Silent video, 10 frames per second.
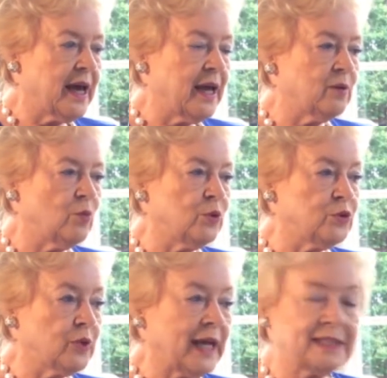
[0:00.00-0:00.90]
And would
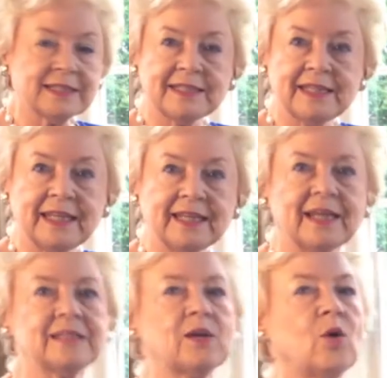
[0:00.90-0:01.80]
you like to see?
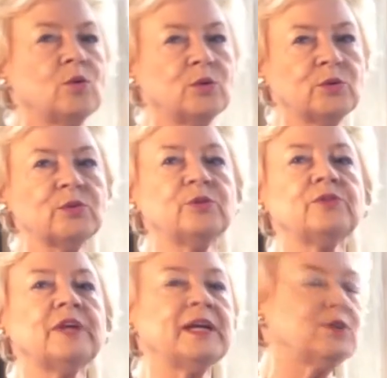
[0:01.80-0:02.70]
And I said, oh, no,
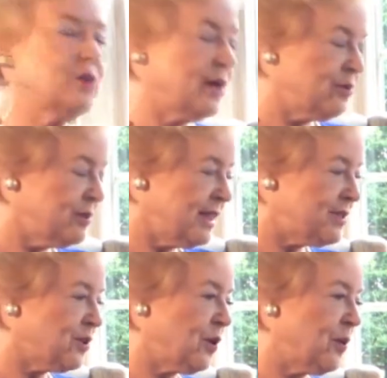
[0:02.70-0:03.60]
thank you. I don't need
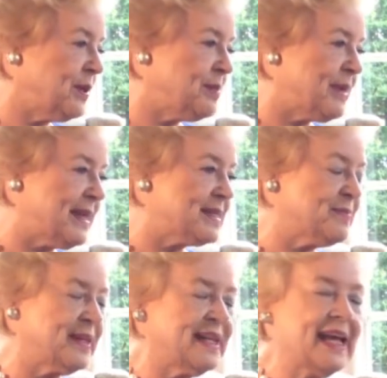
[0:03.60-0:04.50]
to go in the
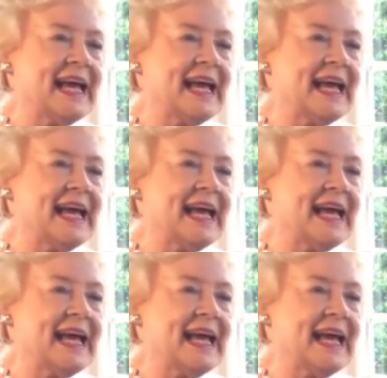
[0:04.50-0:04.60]
basement.